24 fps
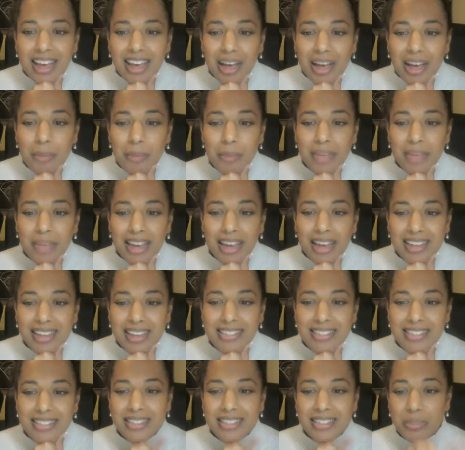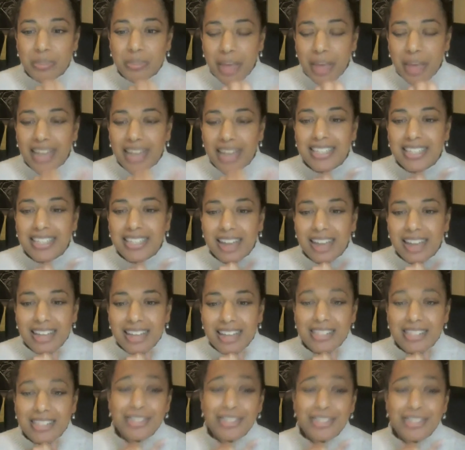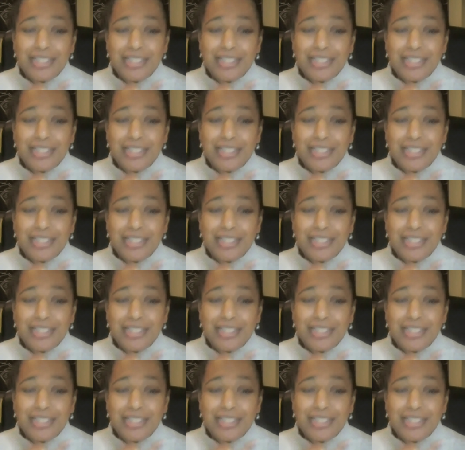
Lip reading: and I suspect since